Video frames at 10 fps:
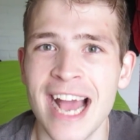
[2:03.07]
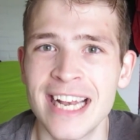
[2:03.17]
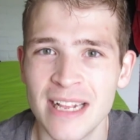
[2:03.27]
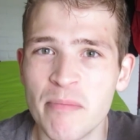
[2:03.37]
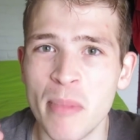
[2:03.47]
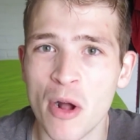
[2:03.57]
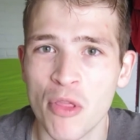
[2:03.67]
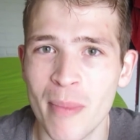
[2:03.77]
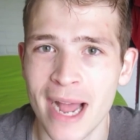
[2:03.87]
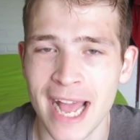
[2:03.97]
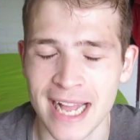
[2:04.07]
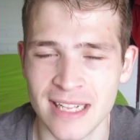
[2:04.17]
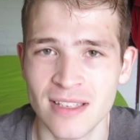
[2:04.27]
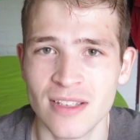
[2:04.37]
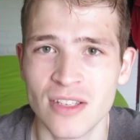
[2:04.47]
I need both my
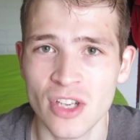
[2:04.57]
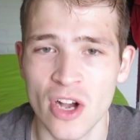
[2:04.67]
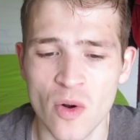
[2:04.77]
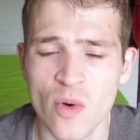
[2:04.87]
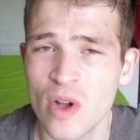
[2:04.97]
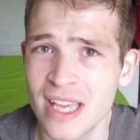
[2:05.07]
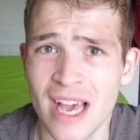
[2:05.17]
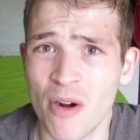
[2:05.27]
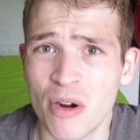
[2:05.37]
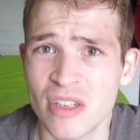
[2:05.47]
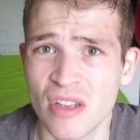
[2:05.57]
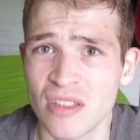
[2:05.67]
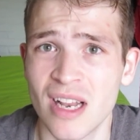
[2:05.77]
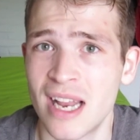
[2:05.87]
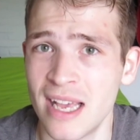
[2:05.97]
hands. So yeah,
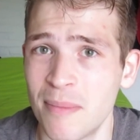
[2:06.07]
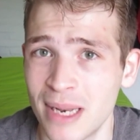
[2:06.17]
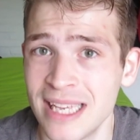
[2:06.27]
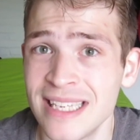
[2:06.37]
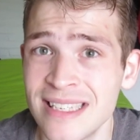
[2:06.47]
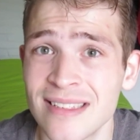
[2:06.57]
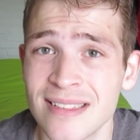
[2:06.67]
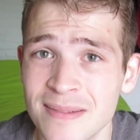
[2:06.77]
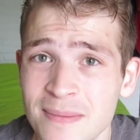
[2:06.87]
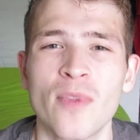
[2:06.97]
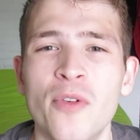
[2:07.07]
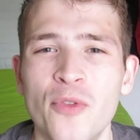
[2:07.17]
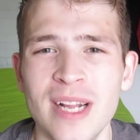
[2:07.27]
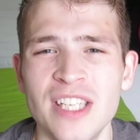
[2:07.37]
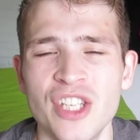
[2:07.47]
horizontally, please.
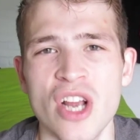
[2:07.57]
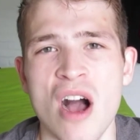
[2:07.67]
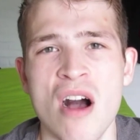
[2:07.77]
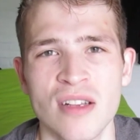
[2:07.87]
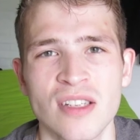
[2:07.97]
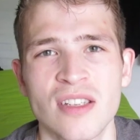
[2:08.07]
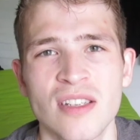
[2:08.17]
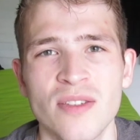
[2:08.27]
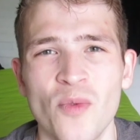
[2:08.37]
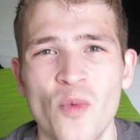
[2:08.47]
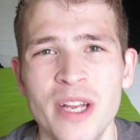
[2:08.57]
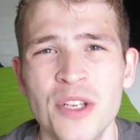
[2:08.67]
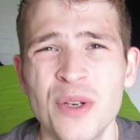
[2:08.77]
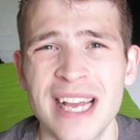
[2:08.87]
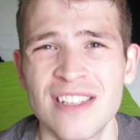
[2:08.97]
Rich asked, when
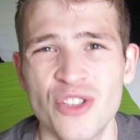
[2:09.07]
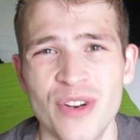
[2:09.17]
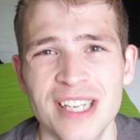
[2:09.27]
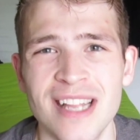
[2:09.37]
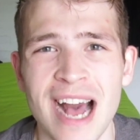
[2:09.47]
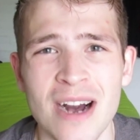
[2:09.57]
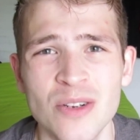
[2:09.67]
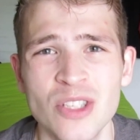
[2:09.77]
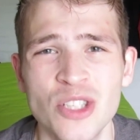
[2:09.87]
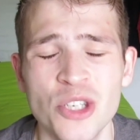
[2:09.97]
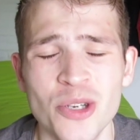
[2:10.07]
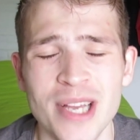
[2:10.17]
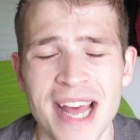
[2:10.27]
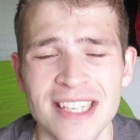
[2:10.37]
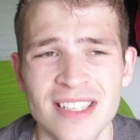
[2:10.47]
you get stressed out, do
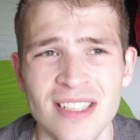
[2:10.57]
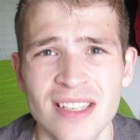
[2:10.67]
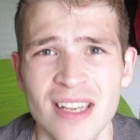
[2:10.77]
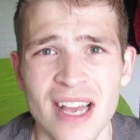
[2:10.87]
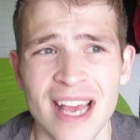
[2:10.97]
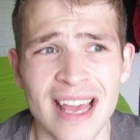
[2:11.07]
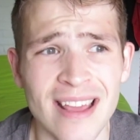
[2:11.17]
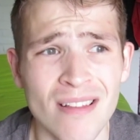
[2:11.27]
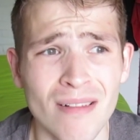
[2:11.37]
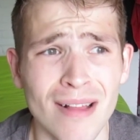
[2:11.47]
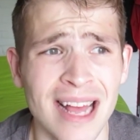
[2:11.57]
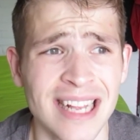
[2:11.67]
you get ill?